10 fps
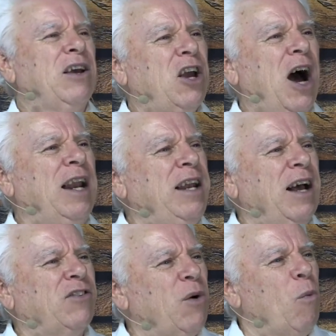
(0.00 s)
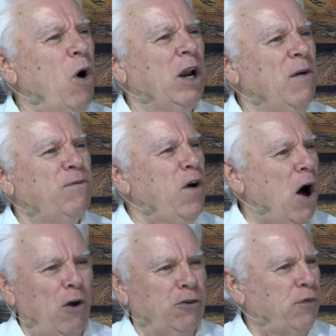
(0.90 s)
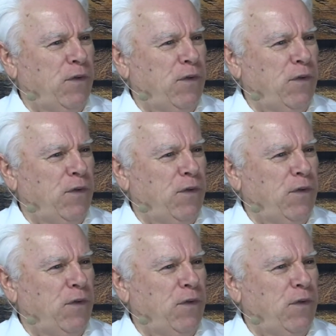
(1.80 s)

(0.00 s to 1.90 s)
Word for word: God doesn't want a false